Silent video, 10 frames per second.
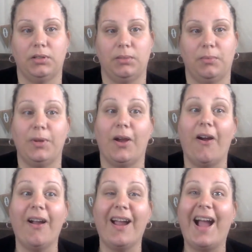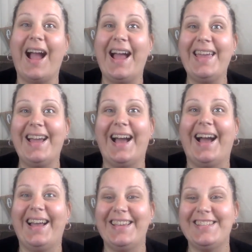We are. Hi,
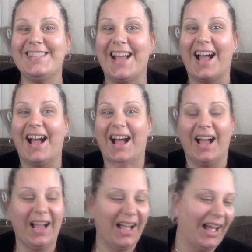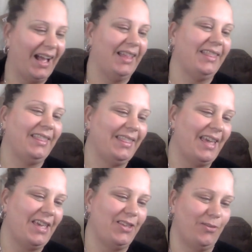guys.
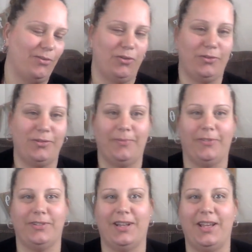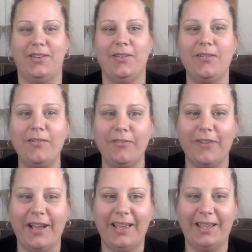Thank you, YouTube, for not
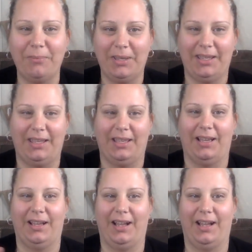notifying me.